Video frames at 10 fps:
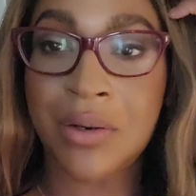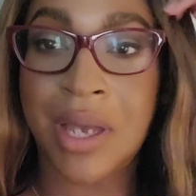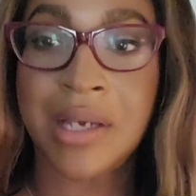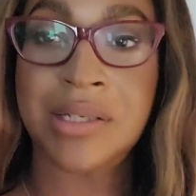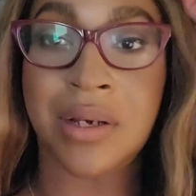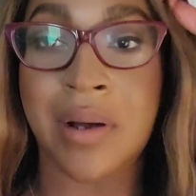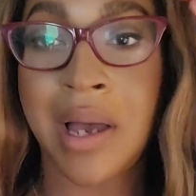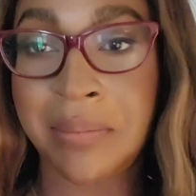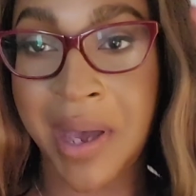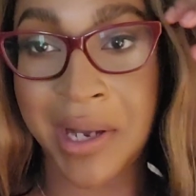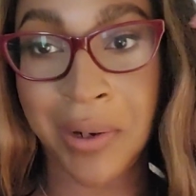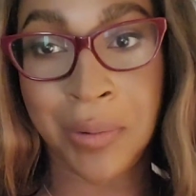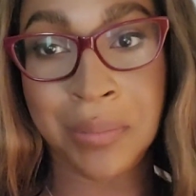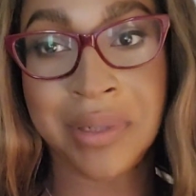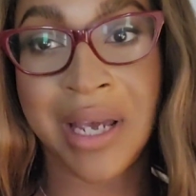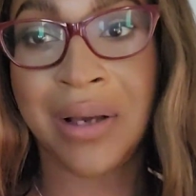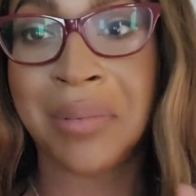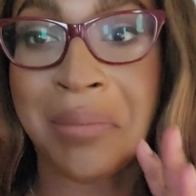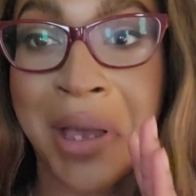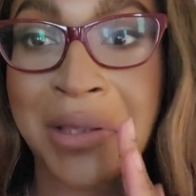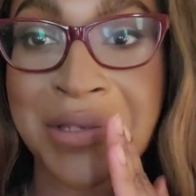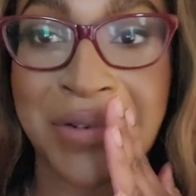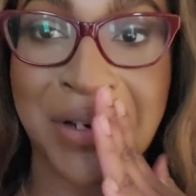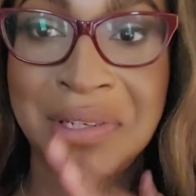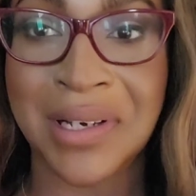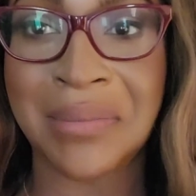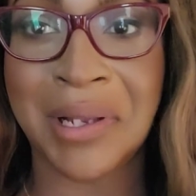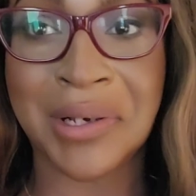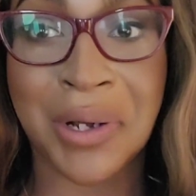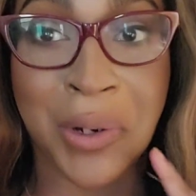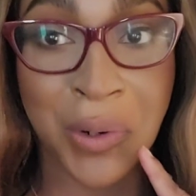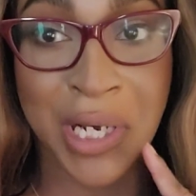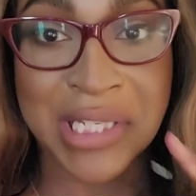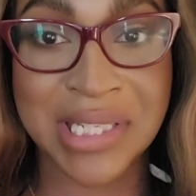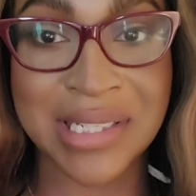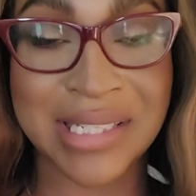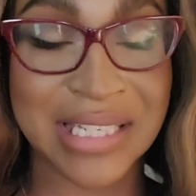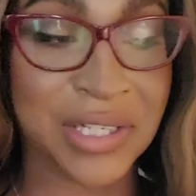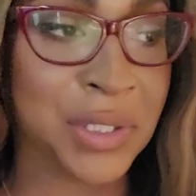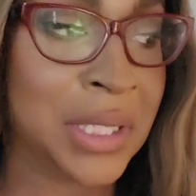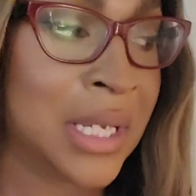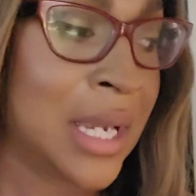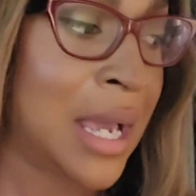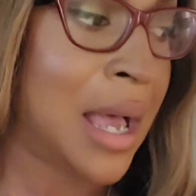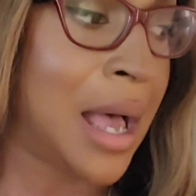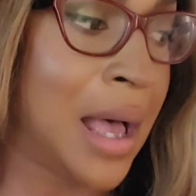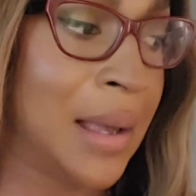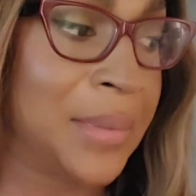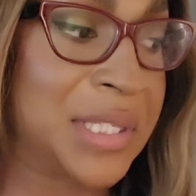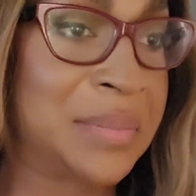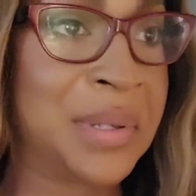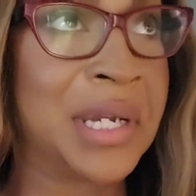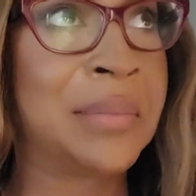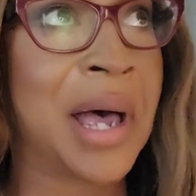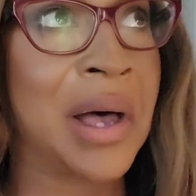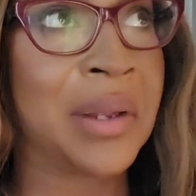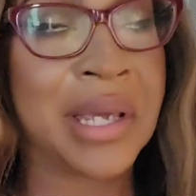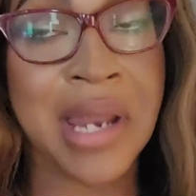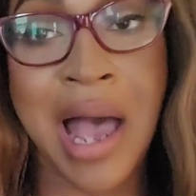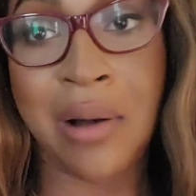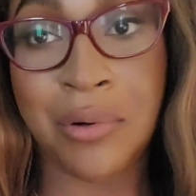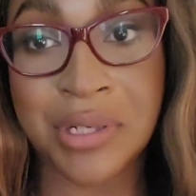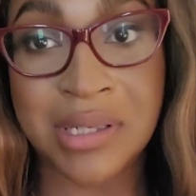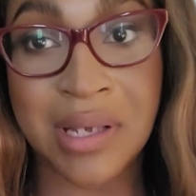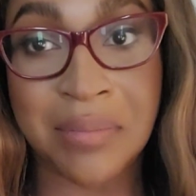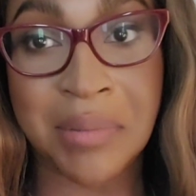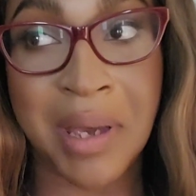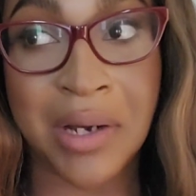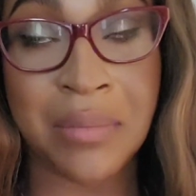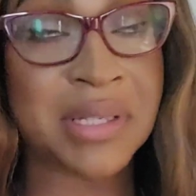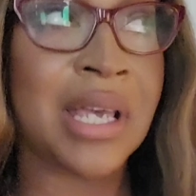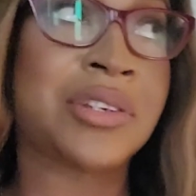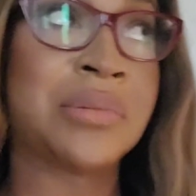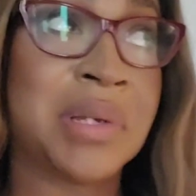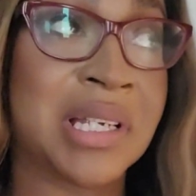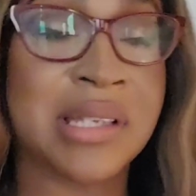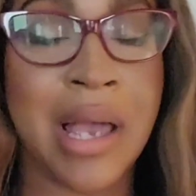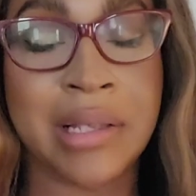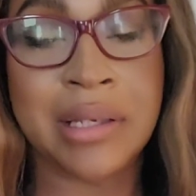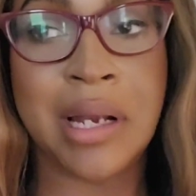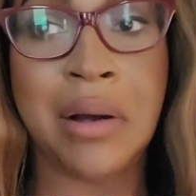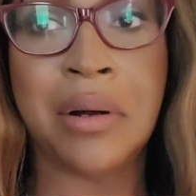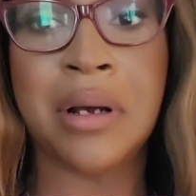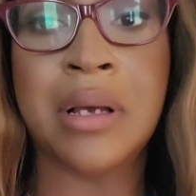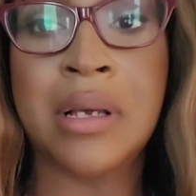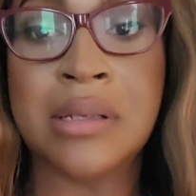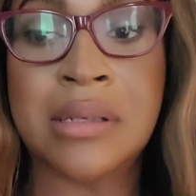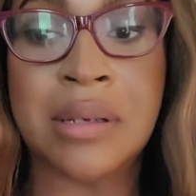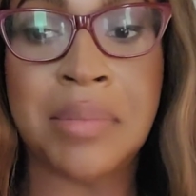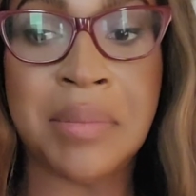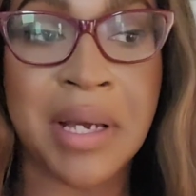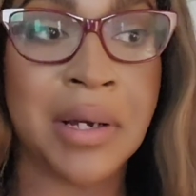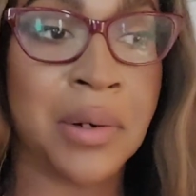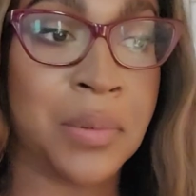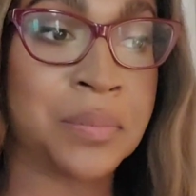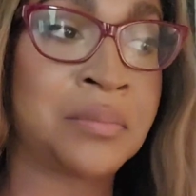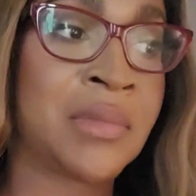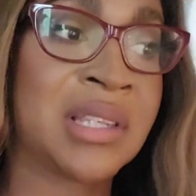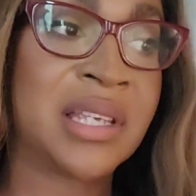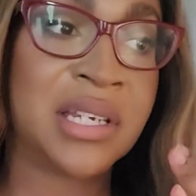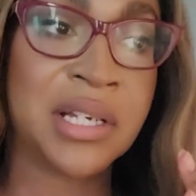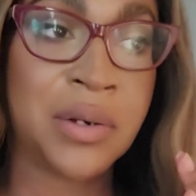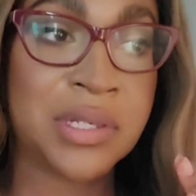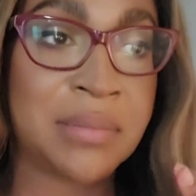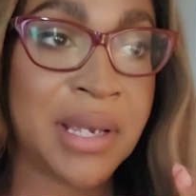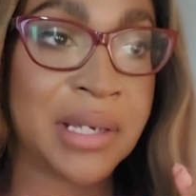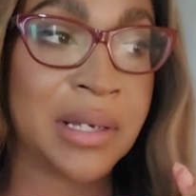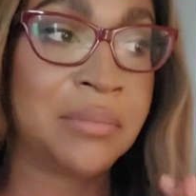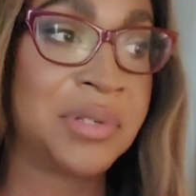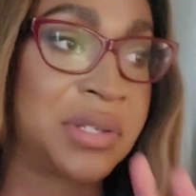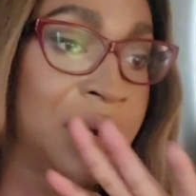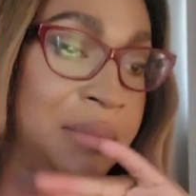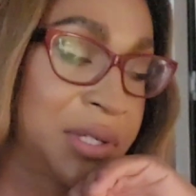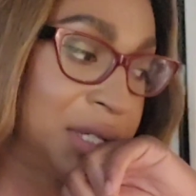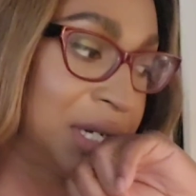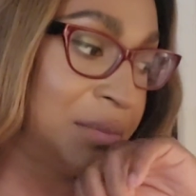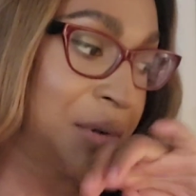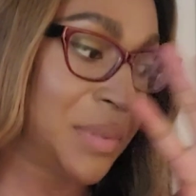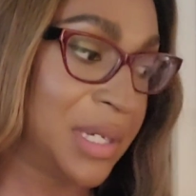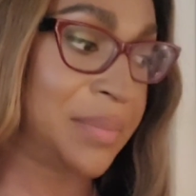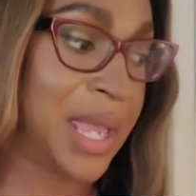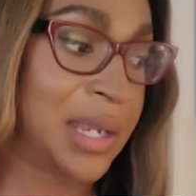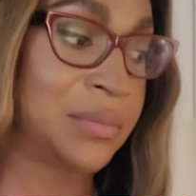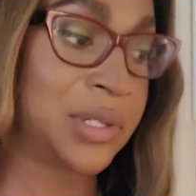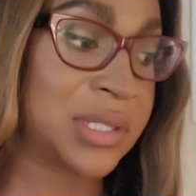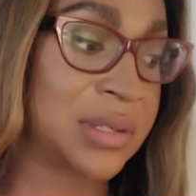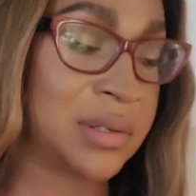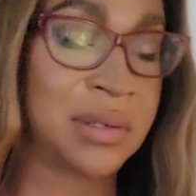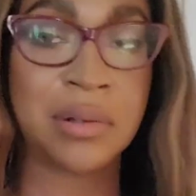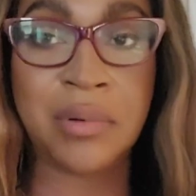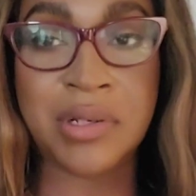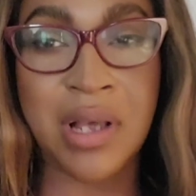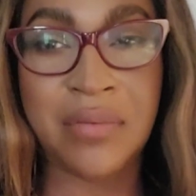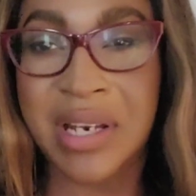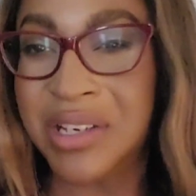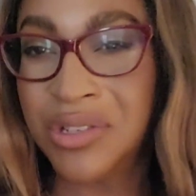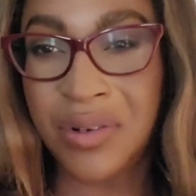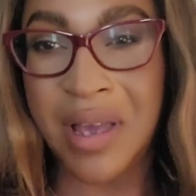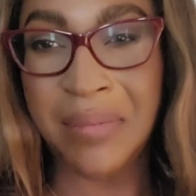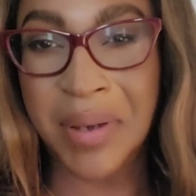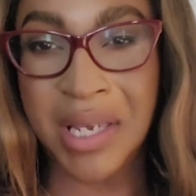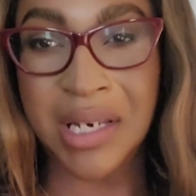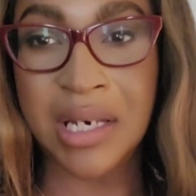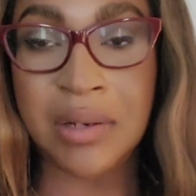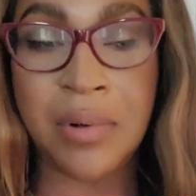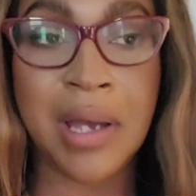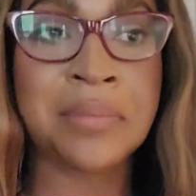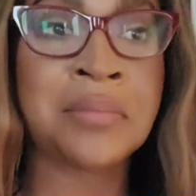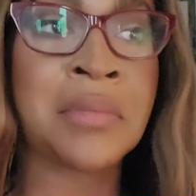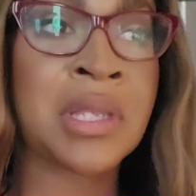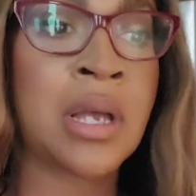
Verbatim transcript: Okay, so I'm back home now. My mouth is very numb. I look crazy still. Um, it's been about an hour since I've been back home. It's actually been exactly an hour since I've been back home. They didn't go into my gums, so I'm good. It won't be any pain once uh, it wears off. And I usually don't have pain anyway.